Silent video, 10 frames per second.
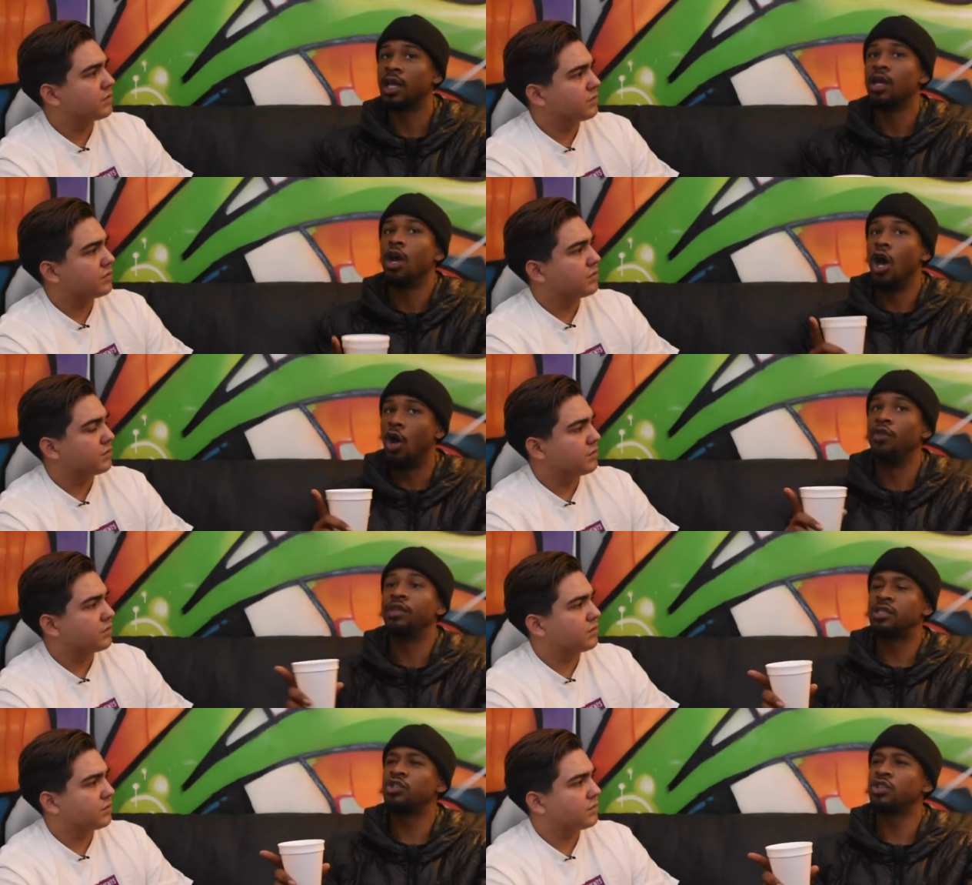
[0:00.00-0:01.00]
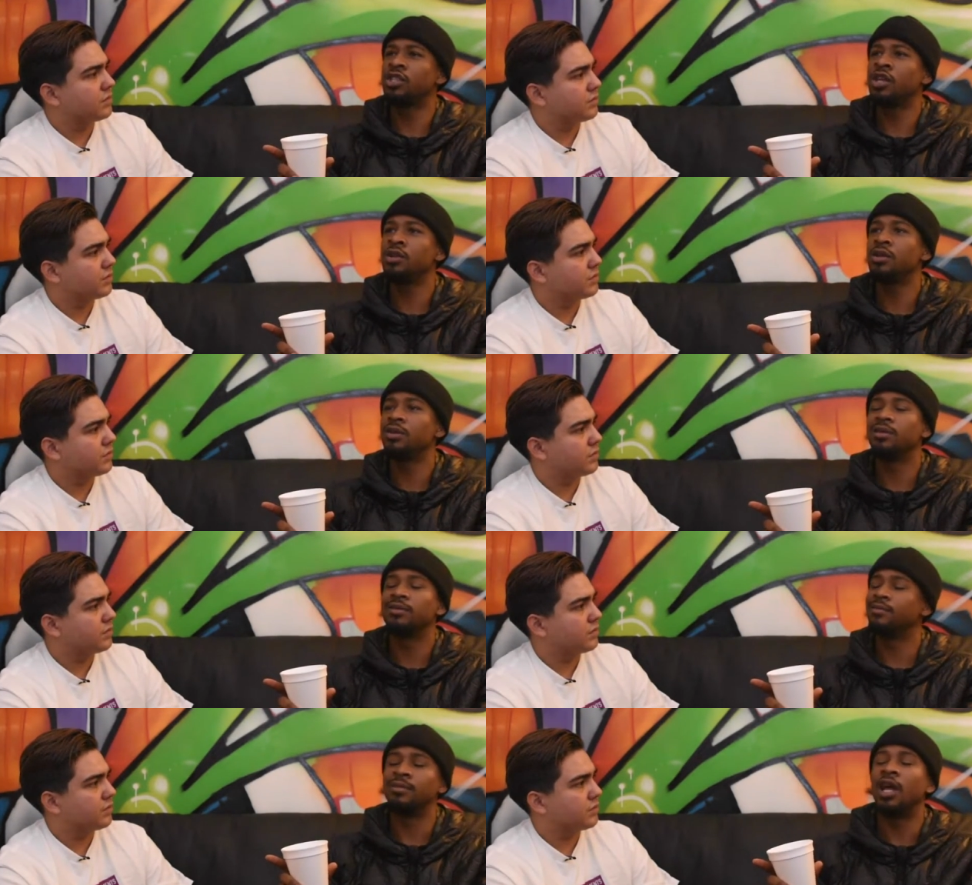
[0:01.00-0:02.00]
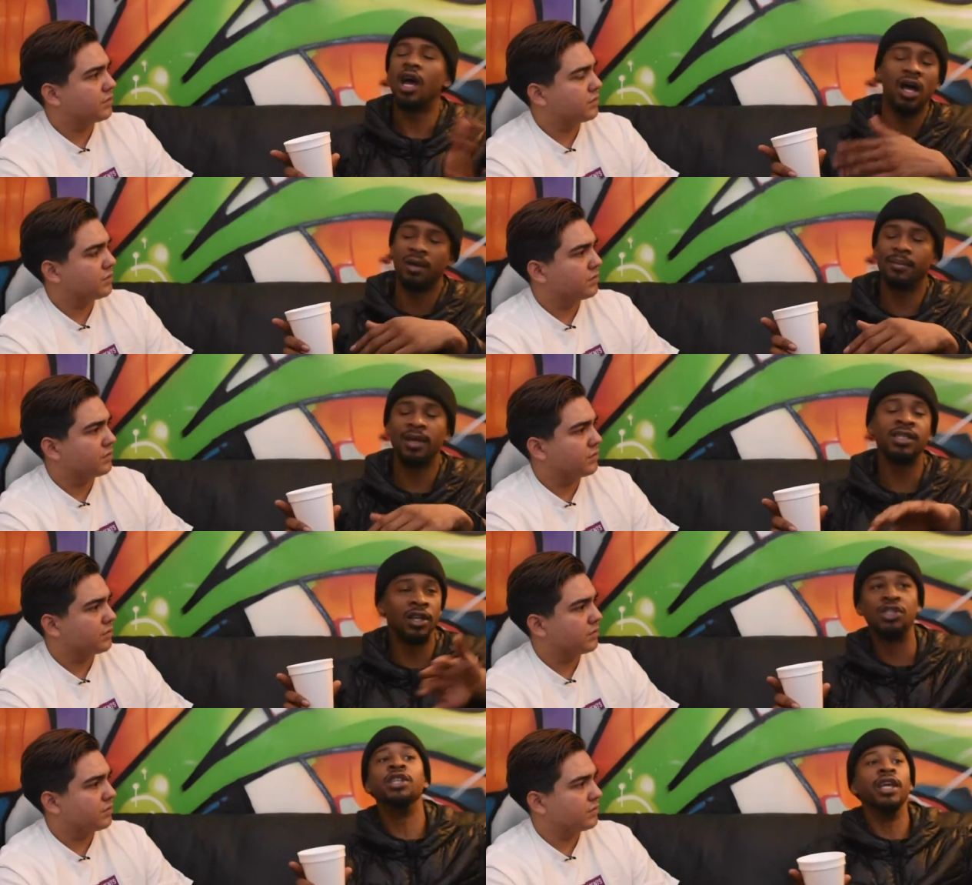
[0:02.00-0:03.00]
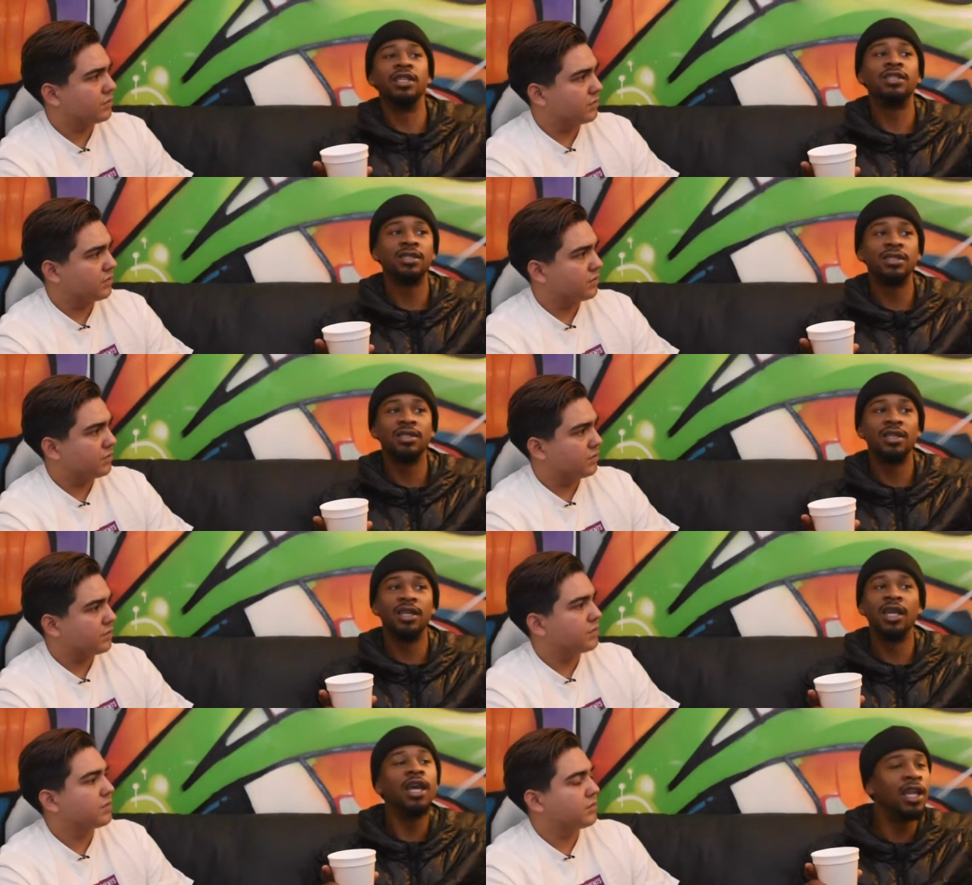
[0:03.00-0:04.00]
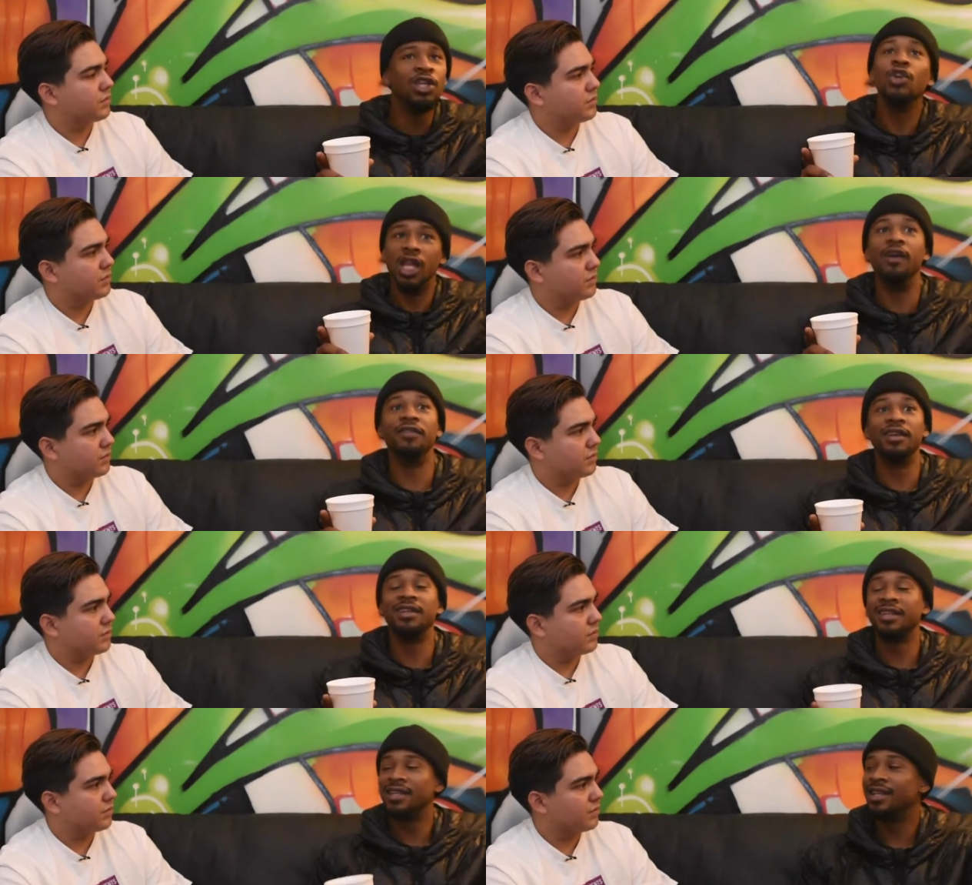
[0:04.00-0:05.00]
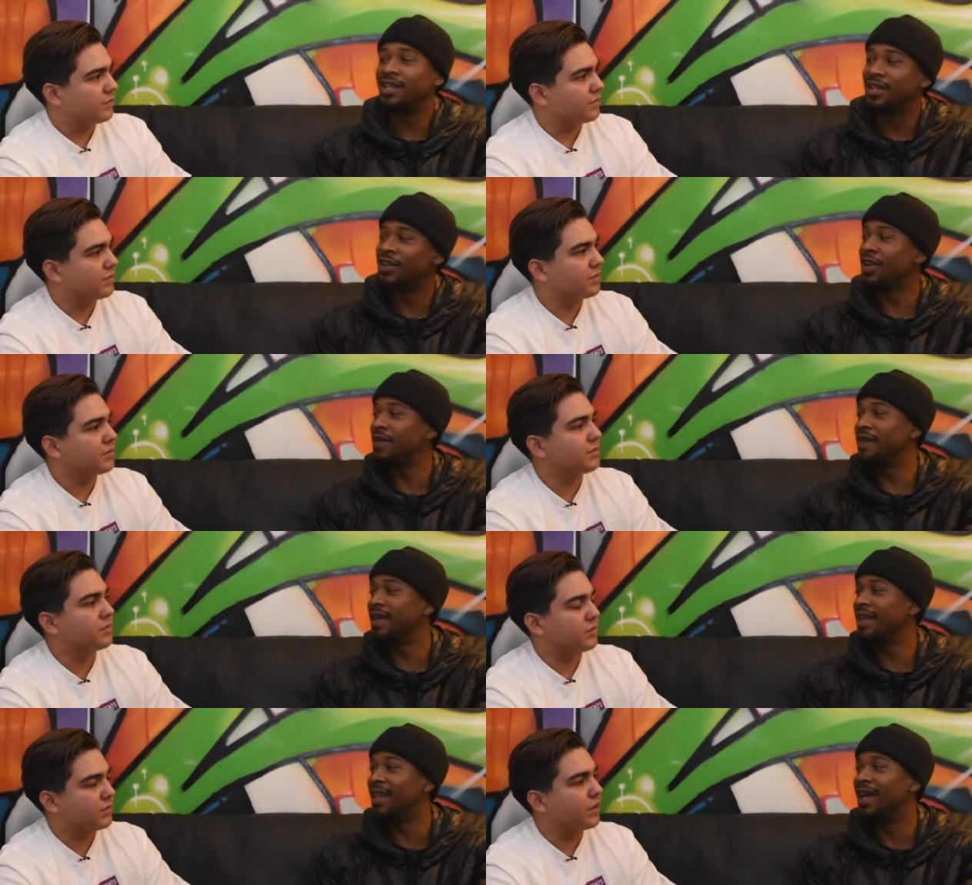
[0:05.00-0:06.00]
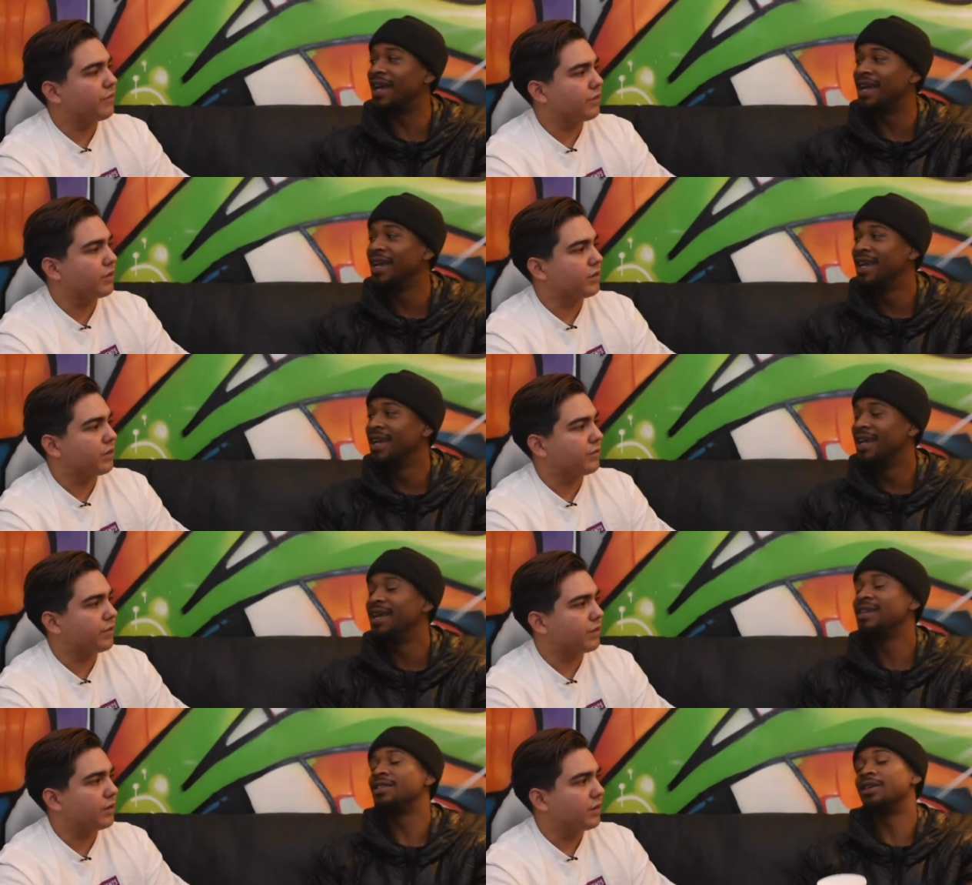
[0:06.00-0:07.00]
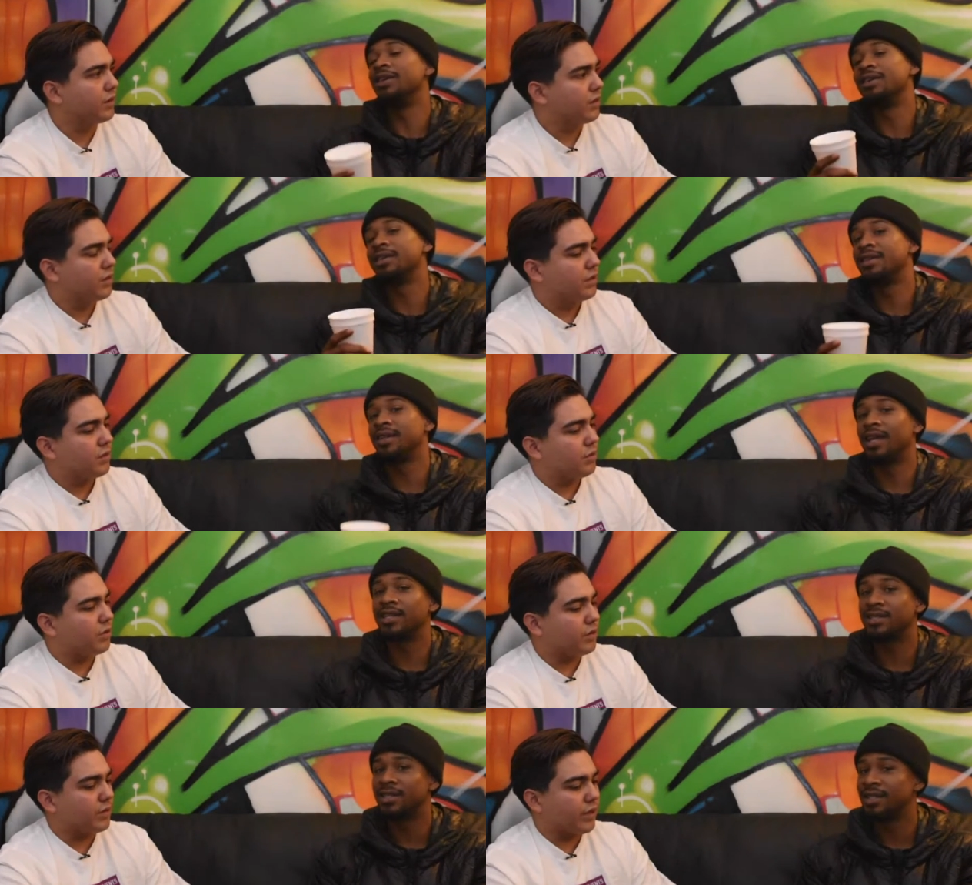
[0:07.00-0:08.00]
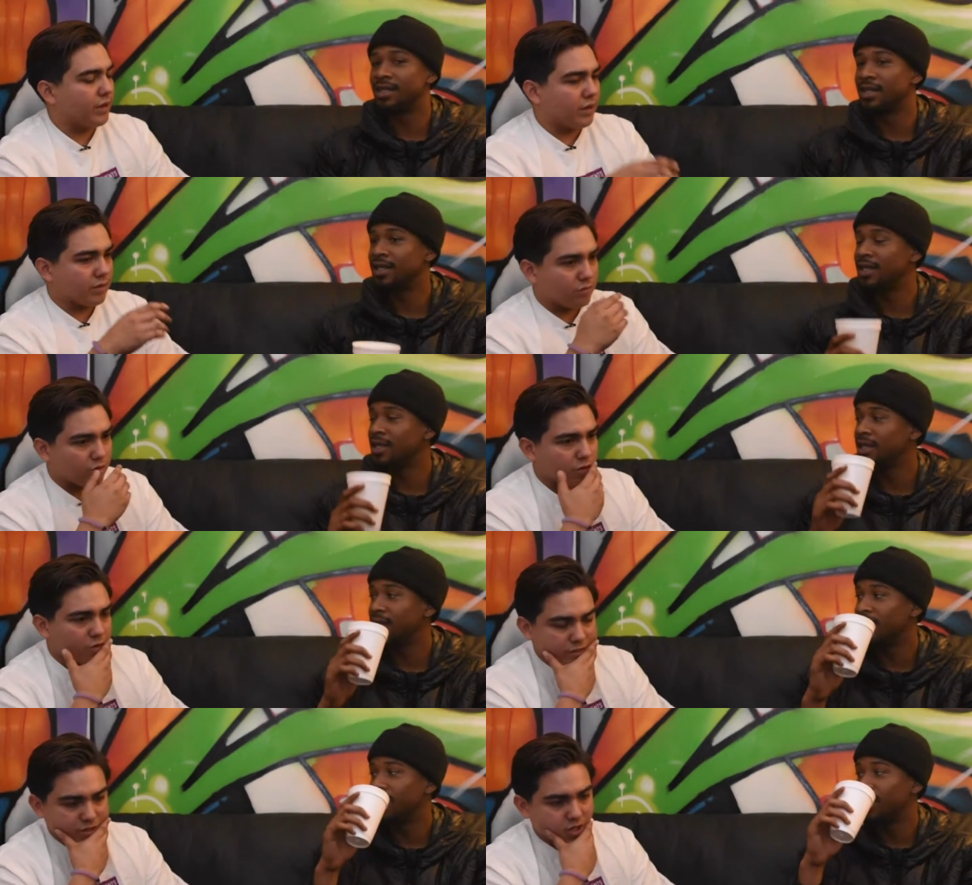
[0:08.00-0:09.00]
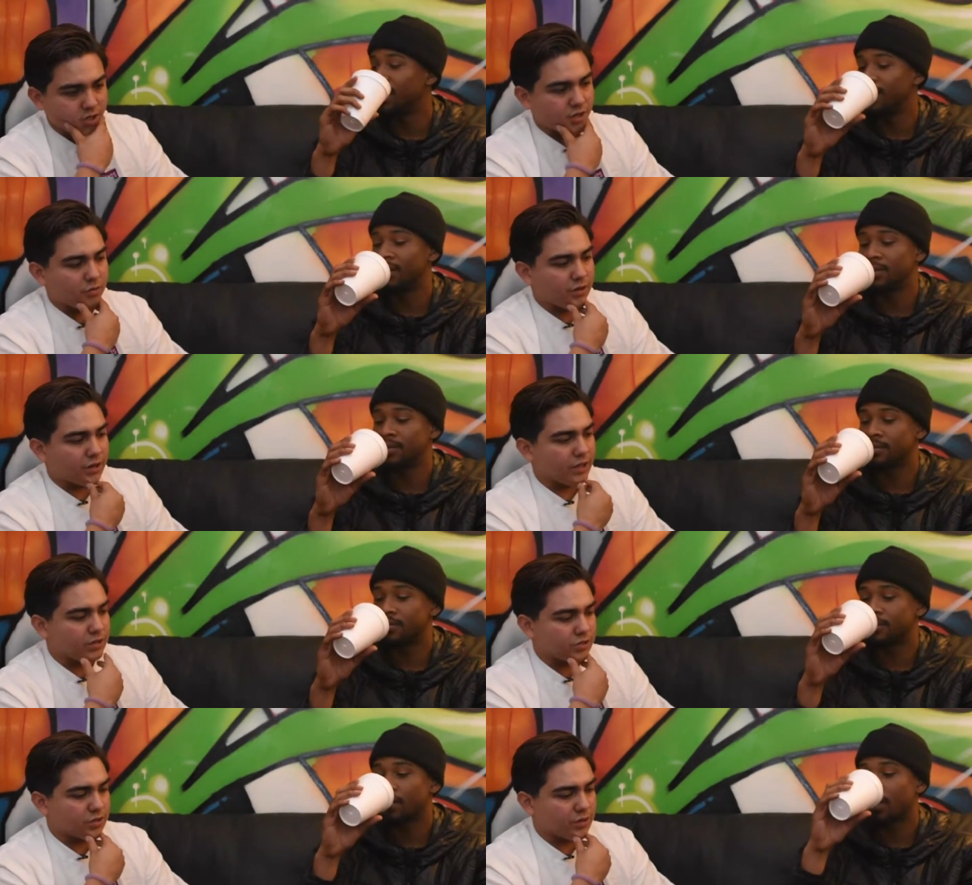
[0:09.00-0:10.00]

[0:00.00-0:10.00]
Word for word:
Speaker 1: Like, oh, this is your sound? Nah, my sound's this. And you love it. You
Speaker 2: know what I mean? Like, definitely. So... Well, and one question I did want to get